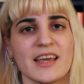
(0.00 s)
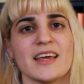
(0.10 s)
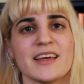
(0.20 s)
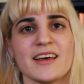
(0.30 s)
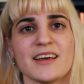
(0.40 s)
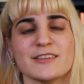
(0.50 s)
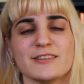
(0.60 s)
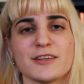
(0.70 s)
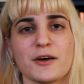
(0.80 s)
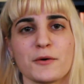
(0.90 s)
That
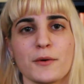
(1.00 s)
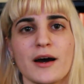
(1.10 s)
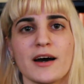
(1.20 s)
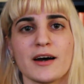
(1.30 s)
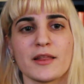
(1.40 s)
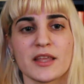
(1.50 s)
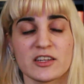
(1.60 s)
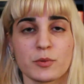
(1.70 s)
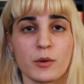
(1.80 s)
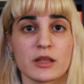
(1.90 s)

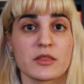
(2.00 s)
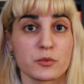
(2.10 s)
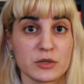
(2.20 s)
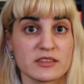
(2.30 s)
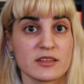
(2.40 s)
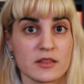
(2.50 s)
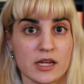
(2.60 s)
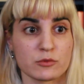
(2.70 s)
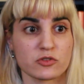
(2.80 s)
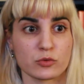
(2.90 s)
is probably the reason that
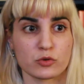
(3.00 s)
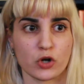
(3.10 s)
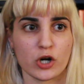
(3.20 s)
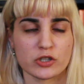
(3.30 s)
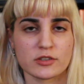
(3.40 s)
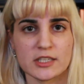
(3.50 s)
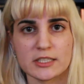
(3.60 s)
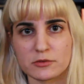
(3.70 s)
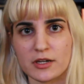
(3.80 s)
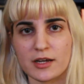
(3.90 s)
I'm so drawn to
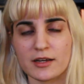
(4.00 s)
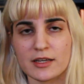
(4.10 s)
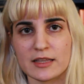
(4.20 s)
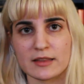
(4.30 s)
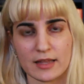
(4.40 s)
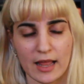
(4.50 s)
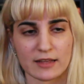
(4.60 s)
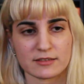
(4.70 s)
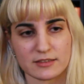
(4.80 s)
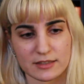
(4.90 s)
it in the
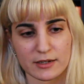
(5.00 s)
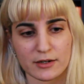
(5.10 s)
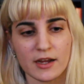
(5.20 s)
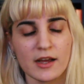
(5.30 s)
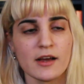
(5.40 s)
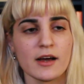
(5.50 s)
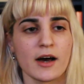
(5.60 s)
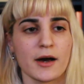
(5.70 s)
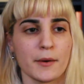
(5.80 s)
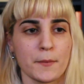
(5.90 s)
last year.
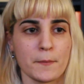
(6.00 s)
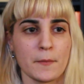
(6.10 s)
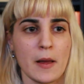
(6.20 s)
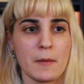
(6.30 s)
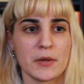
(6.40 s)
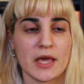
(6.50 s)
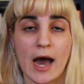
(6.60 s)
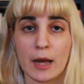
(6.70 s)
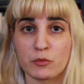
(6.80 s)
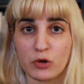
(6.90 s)
But
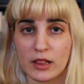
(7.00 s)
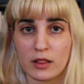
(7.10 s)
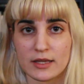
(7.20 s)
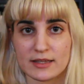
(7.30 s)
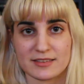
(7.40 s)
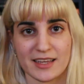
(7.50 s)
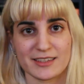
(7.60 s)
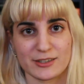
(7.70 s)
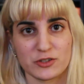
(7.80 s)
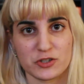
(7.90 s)
yeah, I'm really
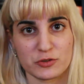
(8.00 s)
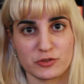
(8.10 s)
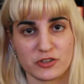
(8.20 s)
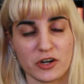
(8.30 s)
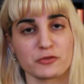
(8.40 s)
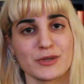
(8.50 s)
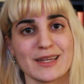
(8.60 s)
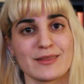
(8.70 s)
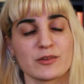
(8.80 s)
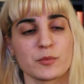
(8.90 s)
excited to start
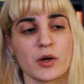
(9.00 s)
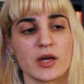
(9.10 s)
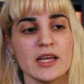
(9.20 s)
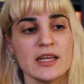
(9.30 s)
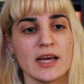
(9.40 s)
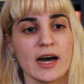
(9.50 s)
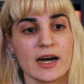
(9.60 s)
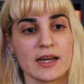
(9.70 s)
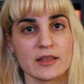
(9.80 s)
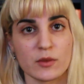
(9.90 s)
reading this book
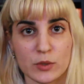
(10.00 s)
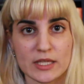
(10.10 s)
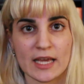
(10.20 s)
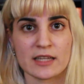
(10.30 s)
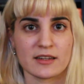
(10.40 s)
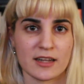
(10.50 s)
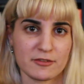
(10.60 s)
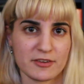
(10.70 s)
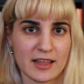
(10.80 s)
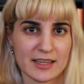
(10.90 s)
in the weekend, and I
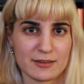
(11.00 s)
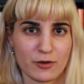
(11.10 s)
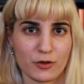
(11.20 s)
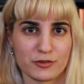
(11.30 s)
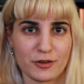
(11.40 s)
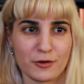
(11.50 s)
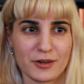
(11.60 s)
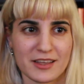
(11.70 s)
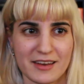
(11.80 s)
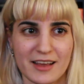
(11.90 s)
feel like it also
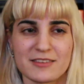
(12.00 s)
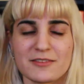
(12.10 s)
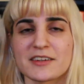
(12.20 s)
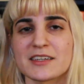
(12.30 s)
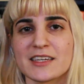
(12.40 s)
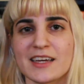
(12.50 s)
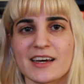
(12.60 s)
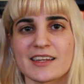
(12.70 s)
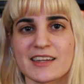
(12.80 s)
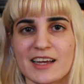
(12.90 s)
connects very
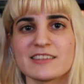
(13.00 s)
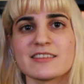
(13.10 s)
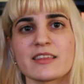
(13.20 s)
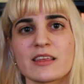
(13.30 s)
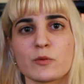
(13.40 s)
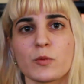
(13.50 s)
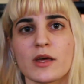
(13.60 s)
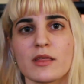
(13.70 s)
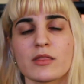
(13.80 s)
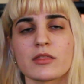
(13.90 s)
nicely
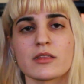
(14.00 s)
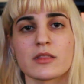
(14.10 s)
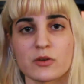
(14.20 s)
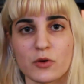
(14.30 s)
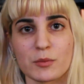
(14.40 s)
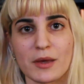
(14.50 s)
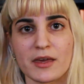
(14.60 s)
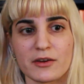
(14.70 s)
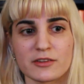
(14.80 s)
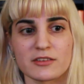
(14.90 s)
with The Toy
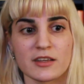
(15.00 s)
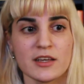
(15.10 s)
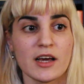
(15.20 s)
Makers,